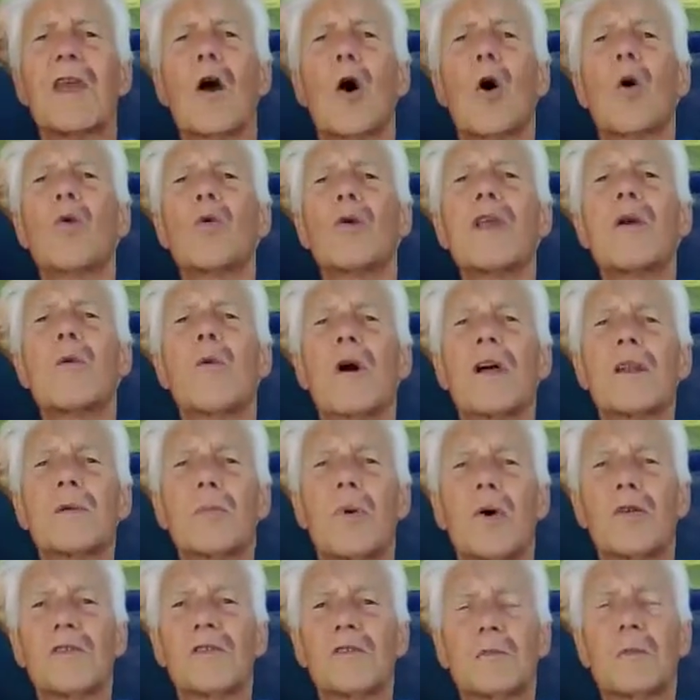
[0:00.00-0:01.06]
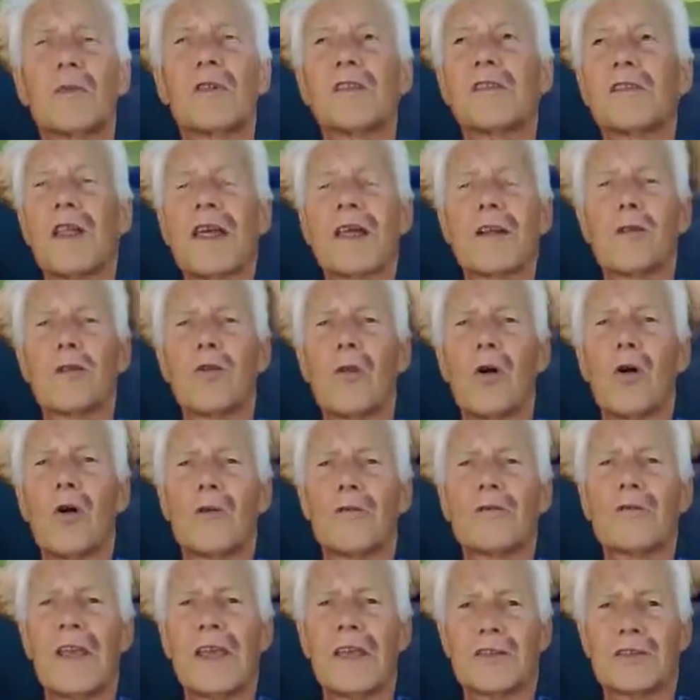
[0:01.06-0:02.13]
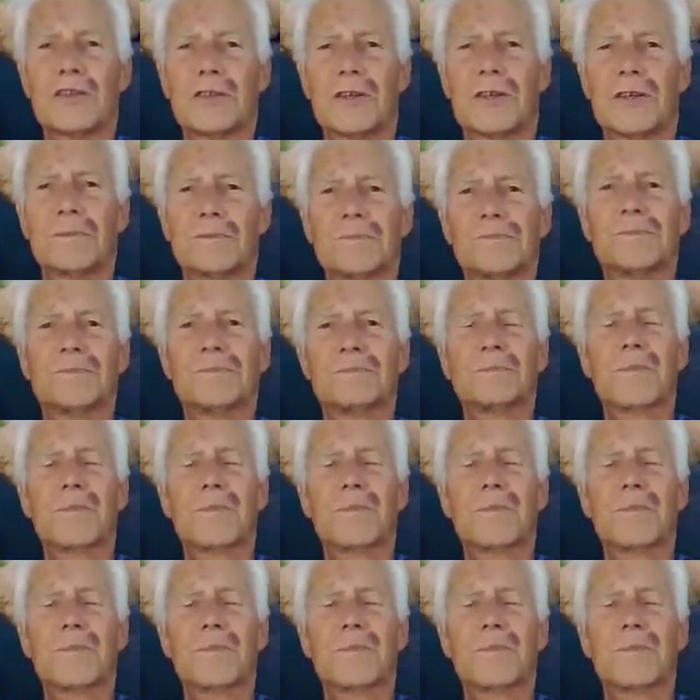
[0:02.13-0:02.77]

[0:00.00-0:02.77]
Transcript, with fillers: is the only one possible. It's like a law of nature.